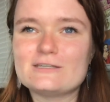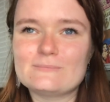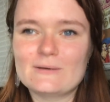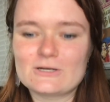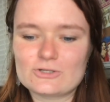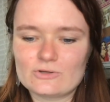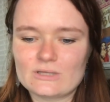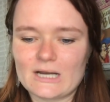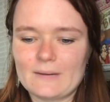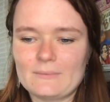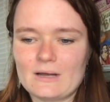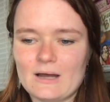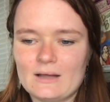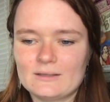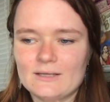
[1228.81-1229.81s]
to make sure that I'm
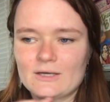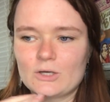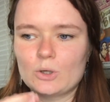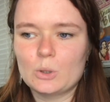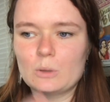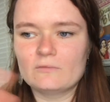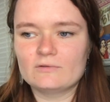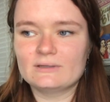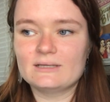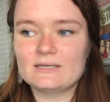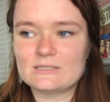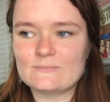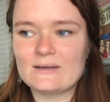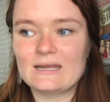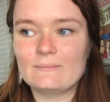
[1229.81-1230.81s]
not like overly
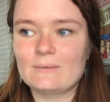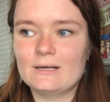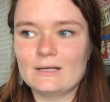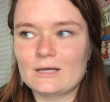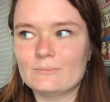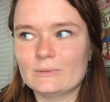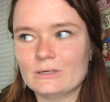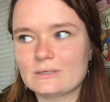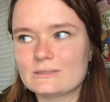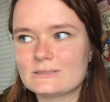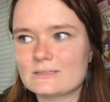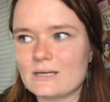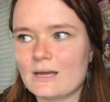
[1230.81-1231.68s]
spending money on books.